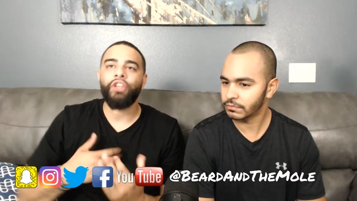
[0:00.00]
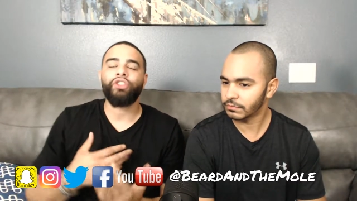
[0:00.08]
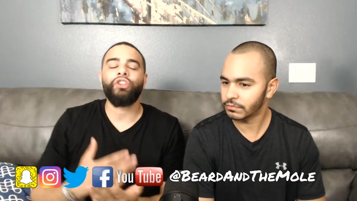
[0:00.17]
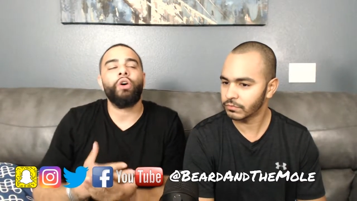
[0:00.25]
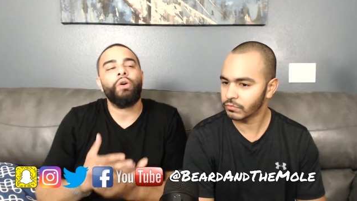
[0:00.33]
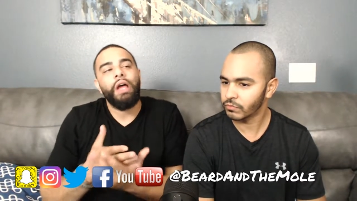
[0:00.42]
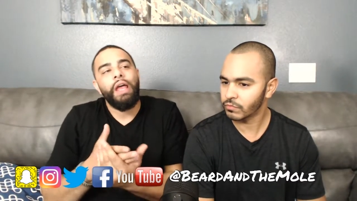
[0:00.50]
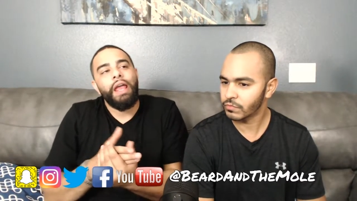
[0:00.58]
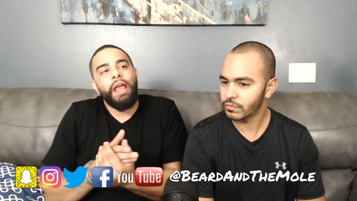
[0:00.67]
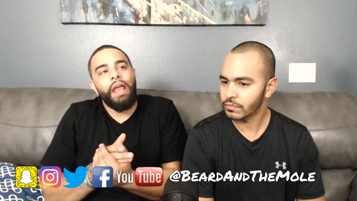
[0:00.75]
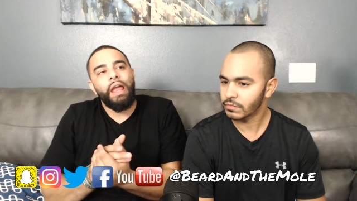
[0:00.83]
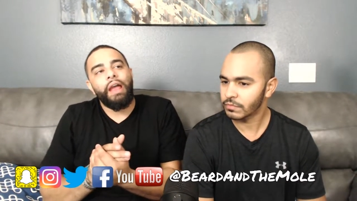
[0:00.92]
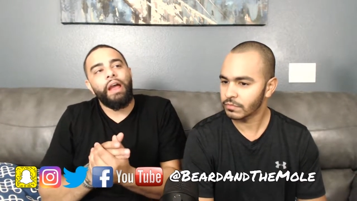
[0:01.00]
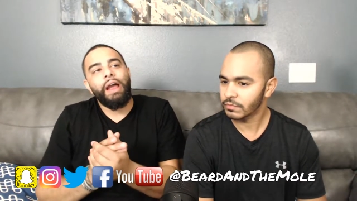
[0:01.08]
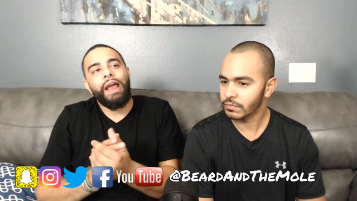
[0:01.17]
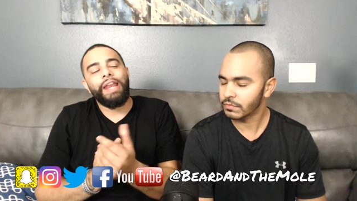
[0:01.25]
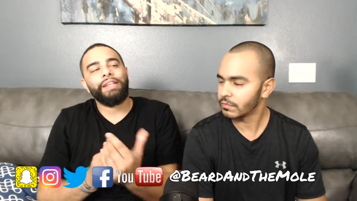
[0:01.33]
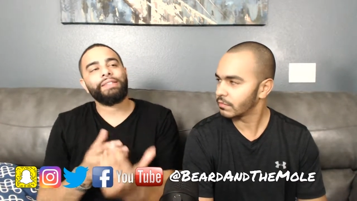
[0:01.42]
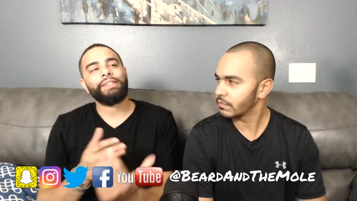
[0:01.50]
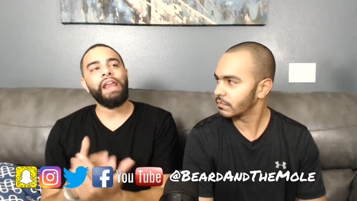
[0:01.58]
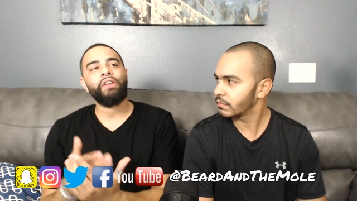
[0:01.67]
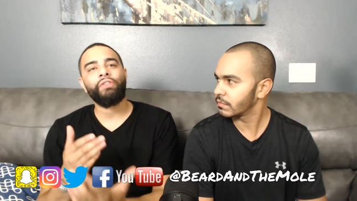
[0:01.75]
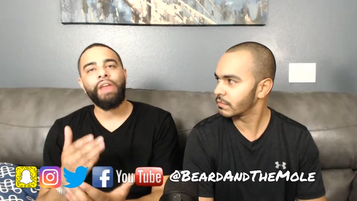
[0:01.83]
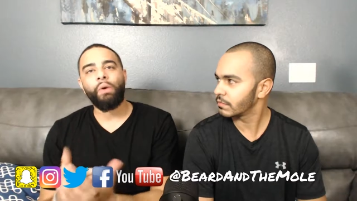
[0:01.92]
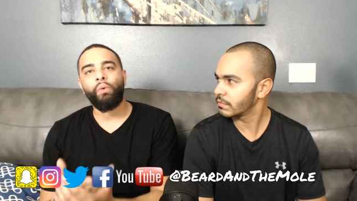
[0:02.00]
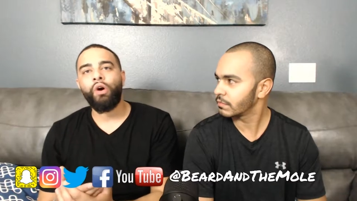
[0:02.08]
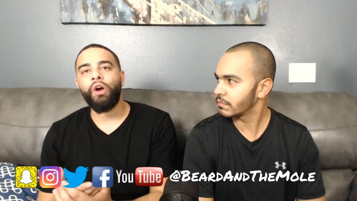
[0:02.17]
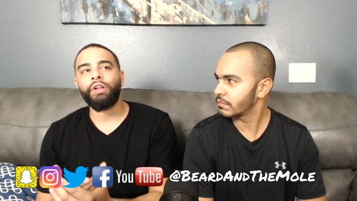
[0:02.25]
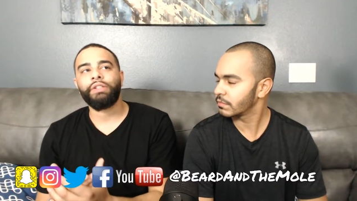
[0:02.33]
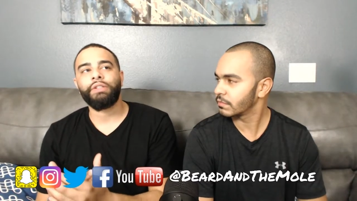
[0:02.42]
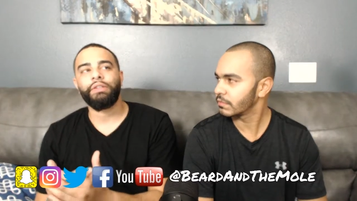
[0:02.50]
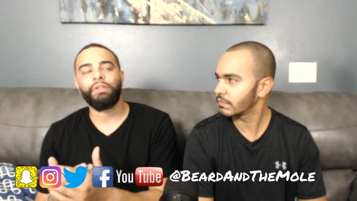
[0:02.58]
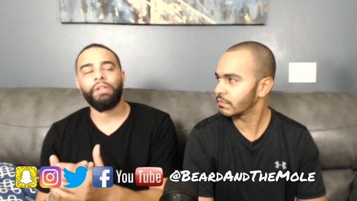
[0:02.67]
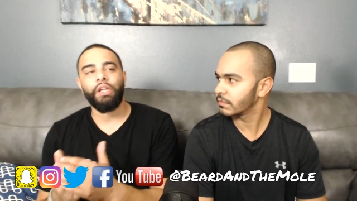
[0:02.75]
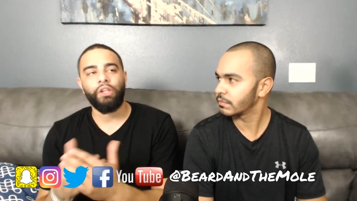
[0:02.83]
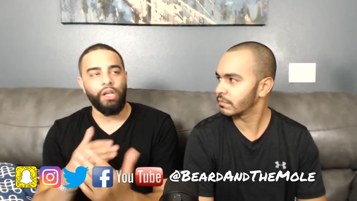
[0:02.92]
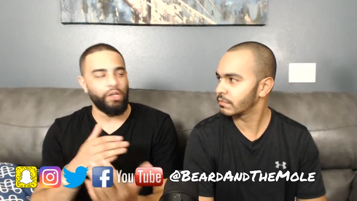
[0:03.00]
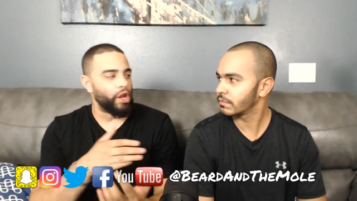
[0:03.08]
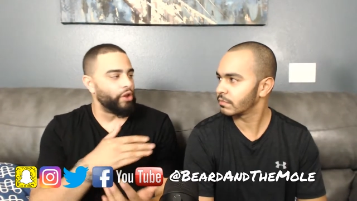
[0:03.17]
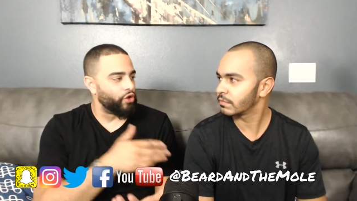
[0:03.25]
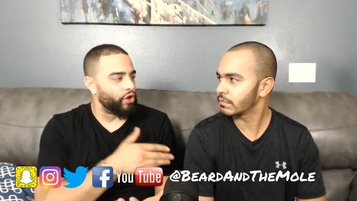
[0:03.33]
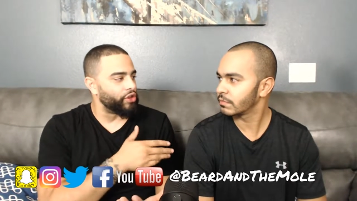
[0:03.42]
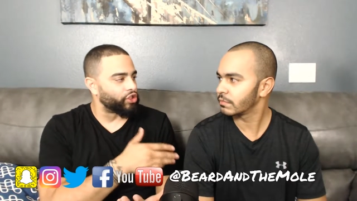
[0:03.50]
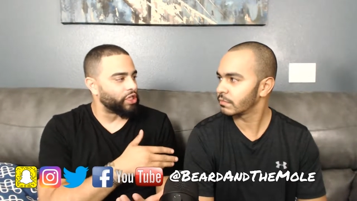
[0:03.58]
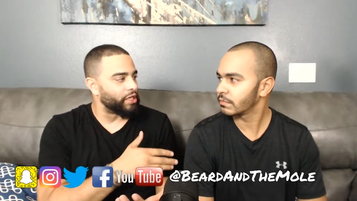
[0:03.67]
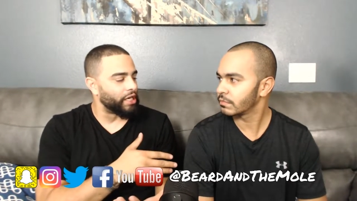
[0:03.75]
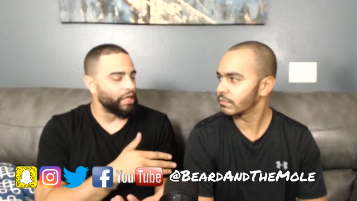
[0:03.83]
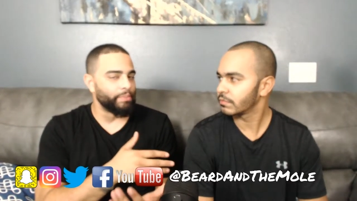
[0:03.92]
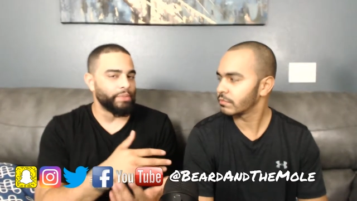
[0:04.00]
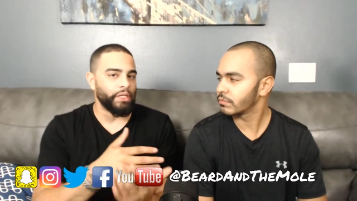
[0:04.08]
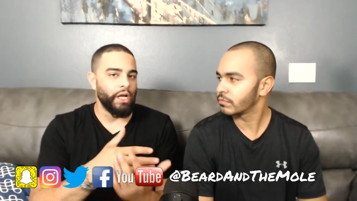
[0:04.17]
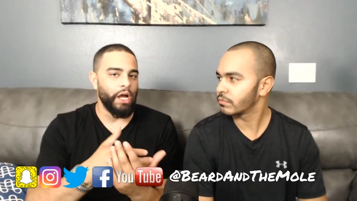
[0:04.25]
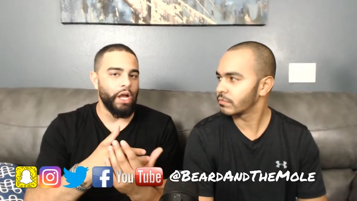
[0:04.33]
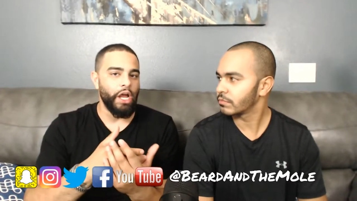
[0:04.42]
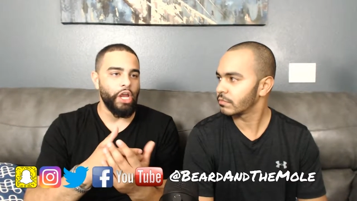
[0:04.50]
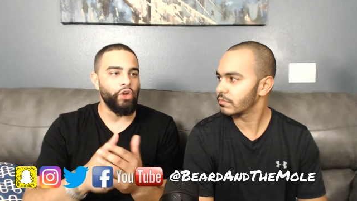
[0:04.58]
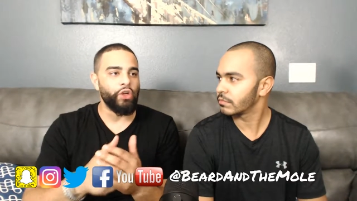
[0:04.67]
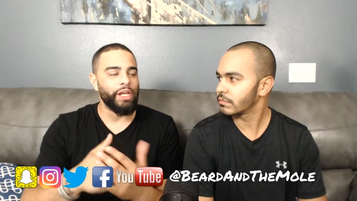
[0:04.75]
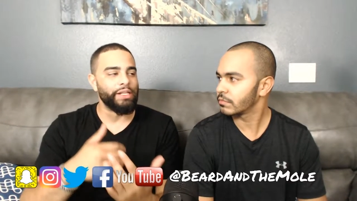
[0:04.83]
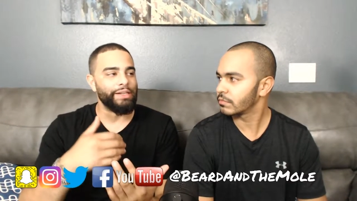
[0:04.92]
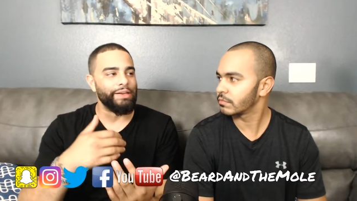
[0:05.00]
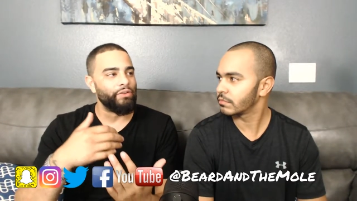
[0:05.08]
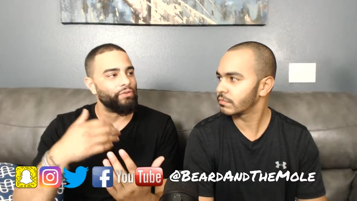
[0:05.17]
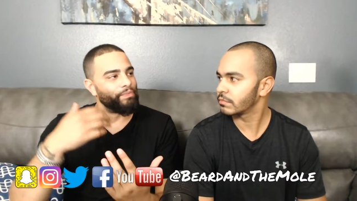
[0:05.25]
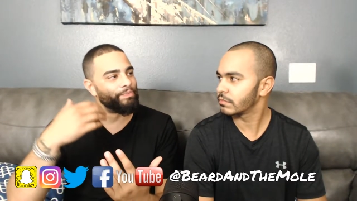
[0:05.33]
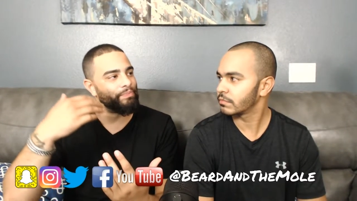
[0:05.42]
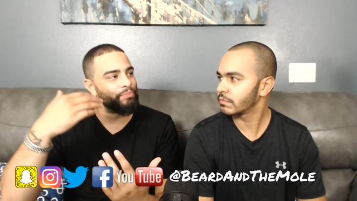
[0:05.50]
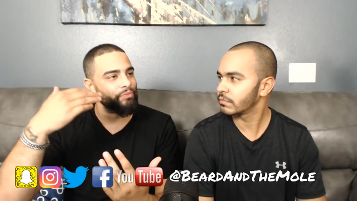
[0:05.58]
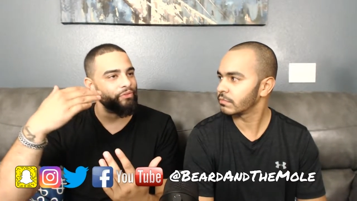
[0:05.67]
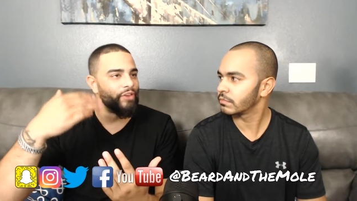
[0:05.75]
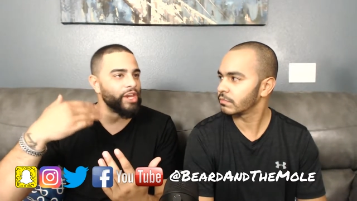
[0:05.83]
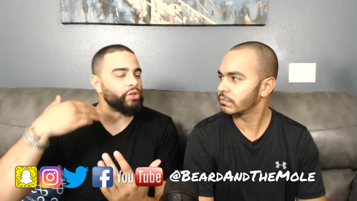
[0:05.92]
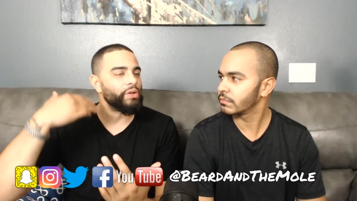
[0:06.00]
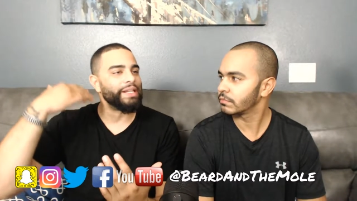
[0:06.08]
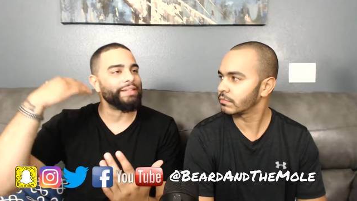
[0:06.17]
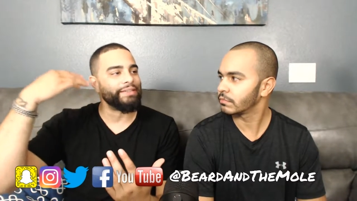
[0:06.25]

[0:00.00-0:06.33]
Speaker 1: So in saying all that word, And, and, and all the synonyms, uh, you can visually